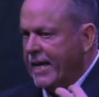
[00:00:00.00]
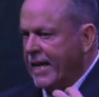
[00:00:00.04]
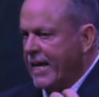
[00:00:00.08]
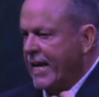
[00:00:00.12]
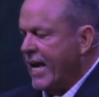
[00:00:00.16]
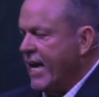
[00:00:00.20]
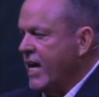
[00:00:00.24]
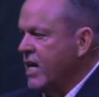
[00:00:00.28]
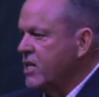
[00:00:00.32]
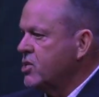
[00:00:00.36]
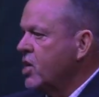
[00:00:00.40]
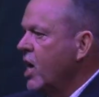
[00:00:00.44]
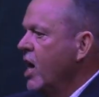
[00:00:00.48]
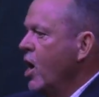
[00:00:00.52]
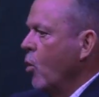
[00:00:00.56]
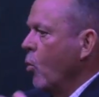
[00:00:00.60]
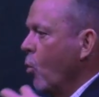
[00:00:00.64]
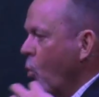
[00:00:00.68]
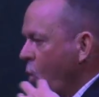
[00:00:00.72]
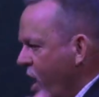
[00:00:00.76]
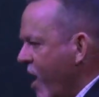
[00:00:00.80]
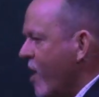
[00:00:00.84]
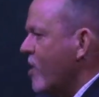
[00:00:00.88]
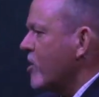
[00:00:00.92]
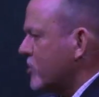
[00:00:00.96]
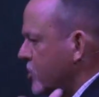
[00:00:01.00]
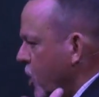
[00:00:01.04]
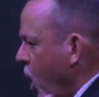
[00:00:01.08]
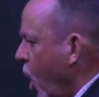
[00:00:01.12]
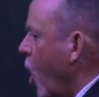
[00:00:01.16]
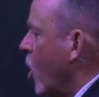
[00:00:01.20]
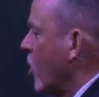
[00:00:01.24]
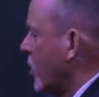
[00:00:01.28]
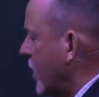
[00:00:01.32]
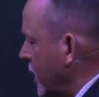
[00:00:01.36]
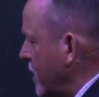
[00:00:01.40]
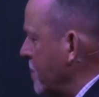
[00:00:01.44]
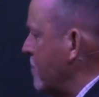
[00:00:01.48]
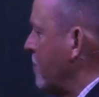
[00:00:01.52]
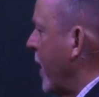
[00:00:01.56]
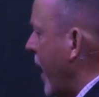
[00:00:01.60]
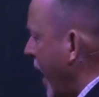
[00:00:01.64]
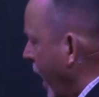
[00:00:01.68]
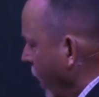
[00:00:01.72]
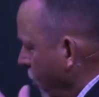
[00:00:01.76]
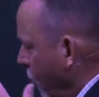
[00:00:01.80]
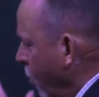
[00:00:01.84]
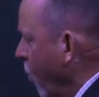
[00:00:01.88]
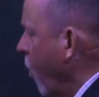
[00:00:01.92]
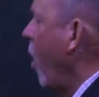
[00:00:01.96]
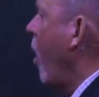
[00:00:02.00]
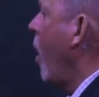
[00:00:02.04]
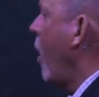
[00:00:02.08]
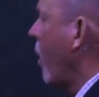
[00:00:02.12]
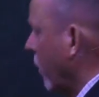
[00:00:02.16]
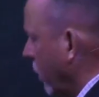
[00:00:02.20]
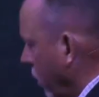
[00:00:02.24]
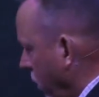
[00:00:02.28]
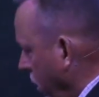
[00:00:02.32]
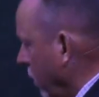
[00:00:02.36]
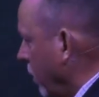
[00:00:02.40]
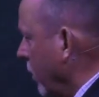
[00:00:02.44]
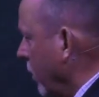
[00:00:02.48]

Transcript: is we're talking about water.